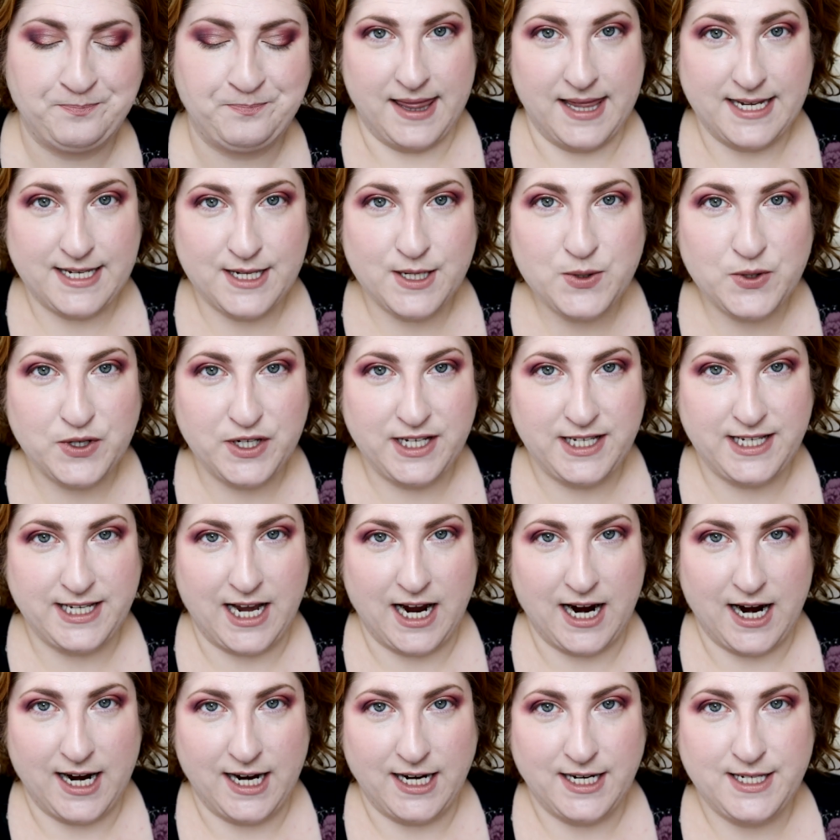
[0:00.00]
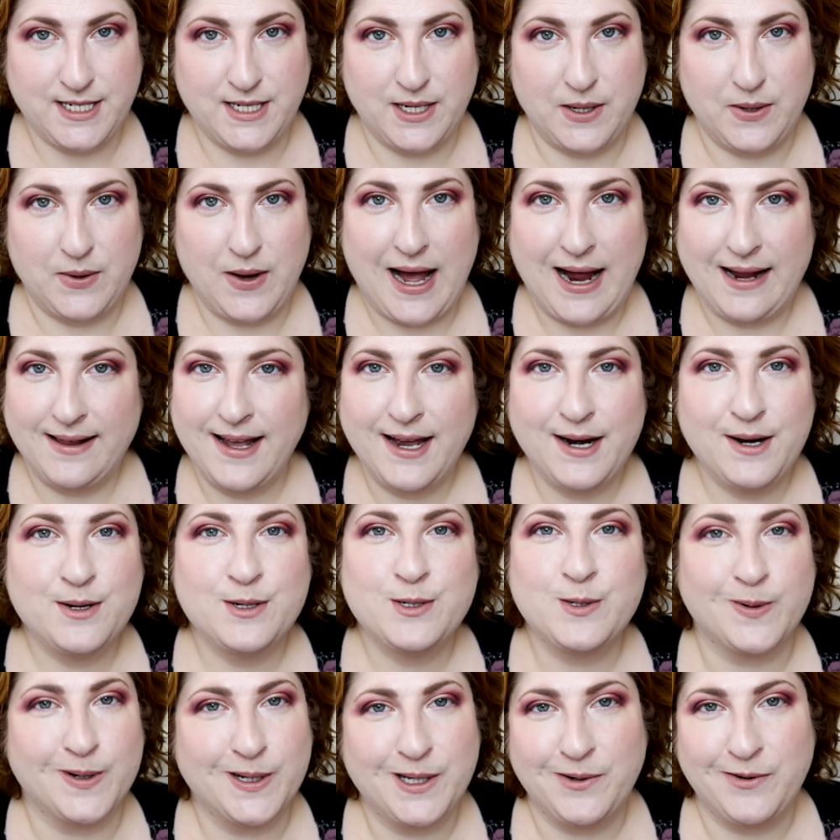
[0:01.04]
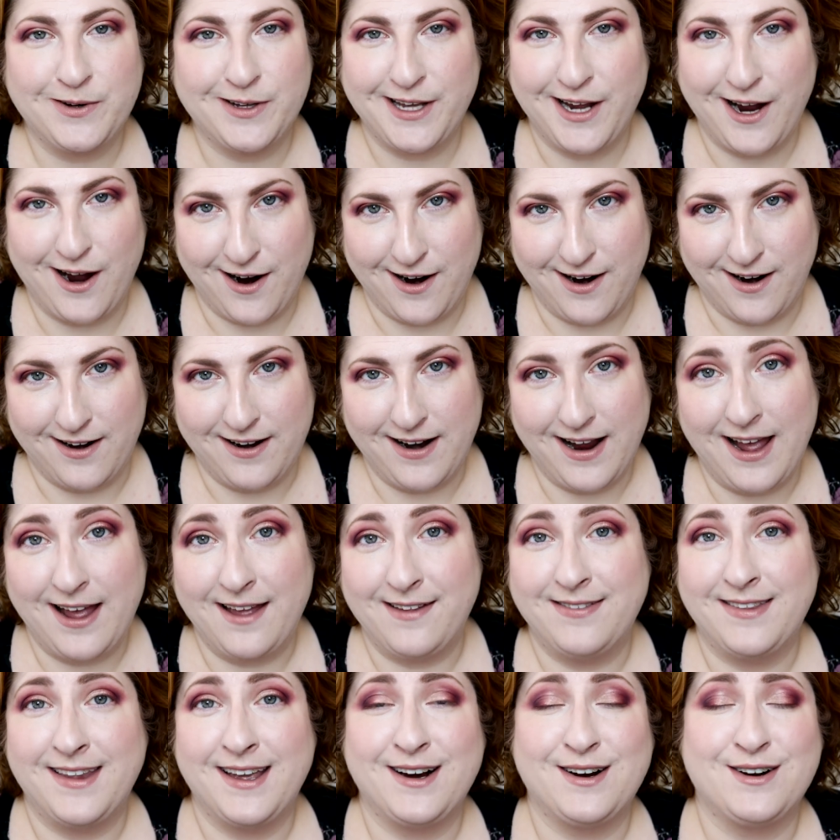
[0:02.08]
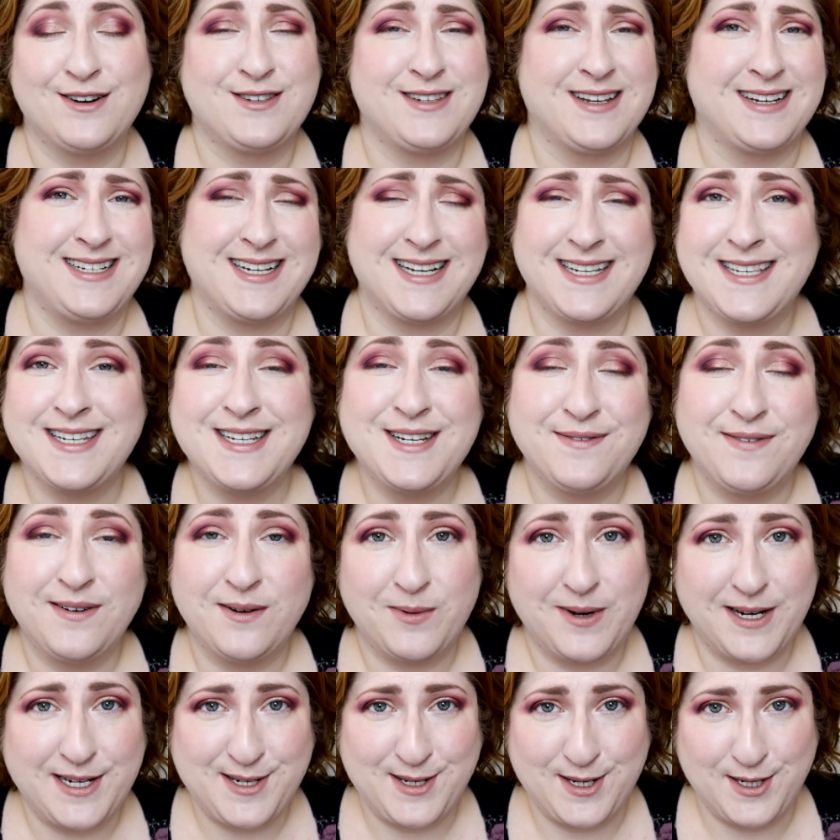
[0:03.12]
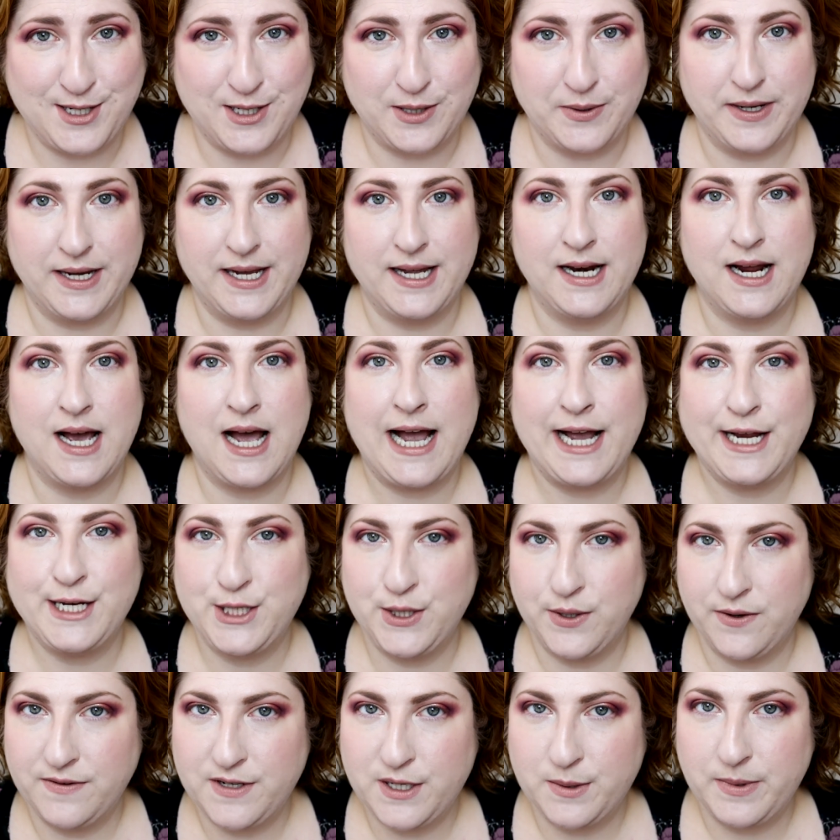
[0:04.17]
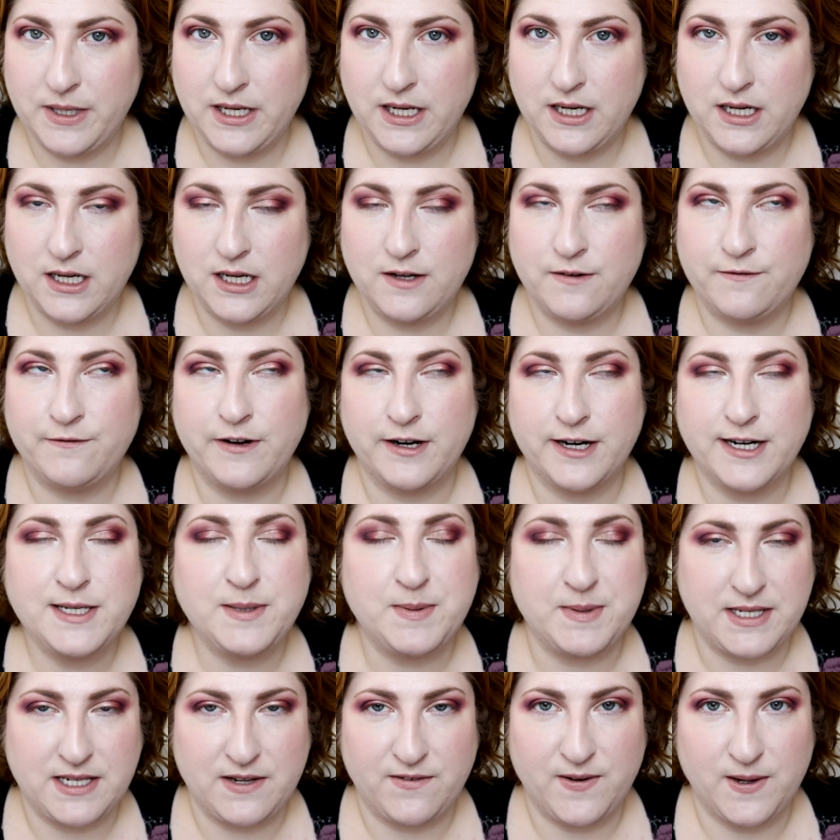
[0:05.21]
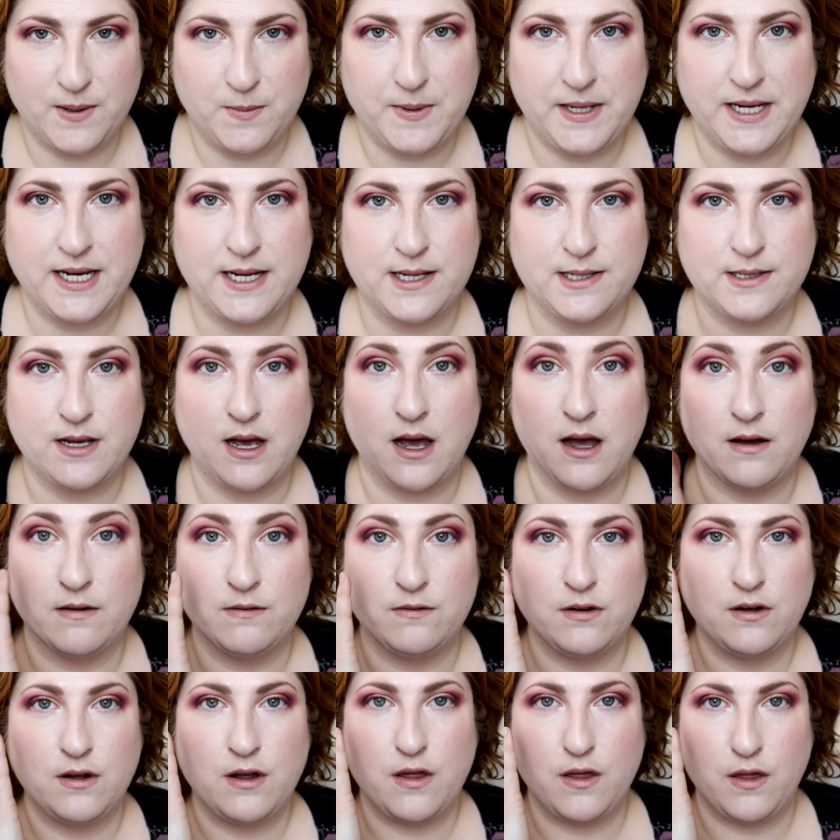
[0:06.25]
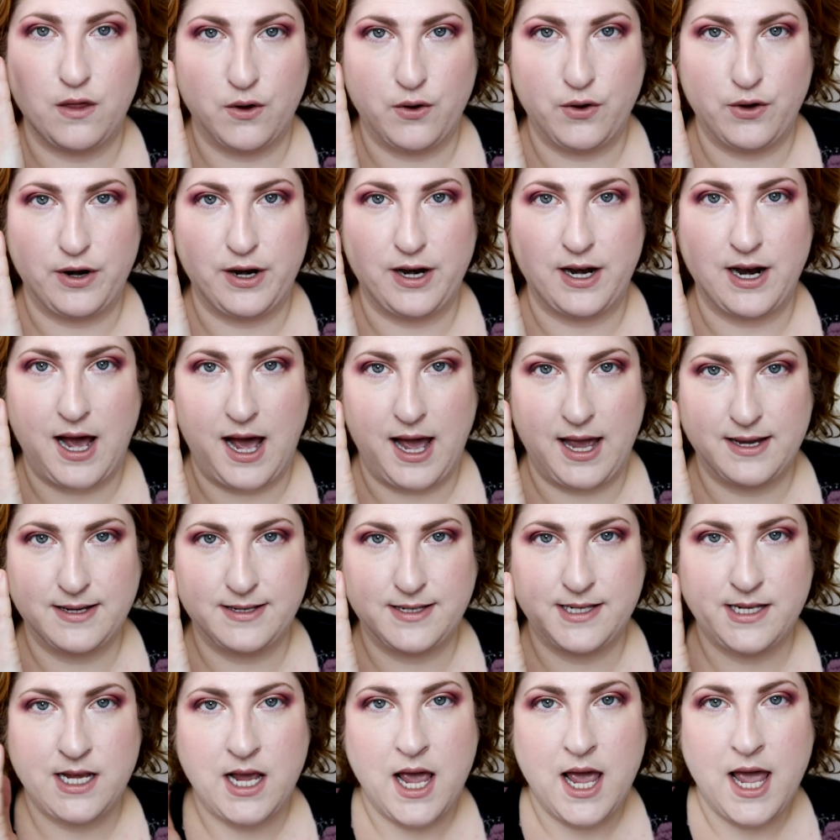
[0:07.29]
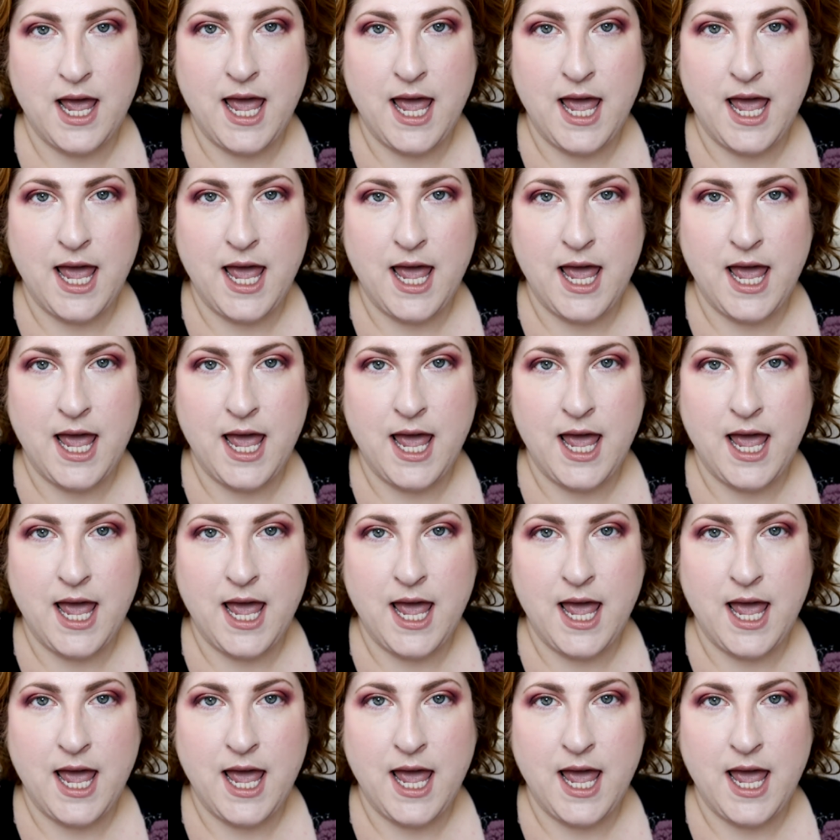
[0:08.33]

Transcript: This is really scary. So eyeliner is really, really hard and there's a dozen different ways to do it. I do have to be very specific because of the hooded eyes.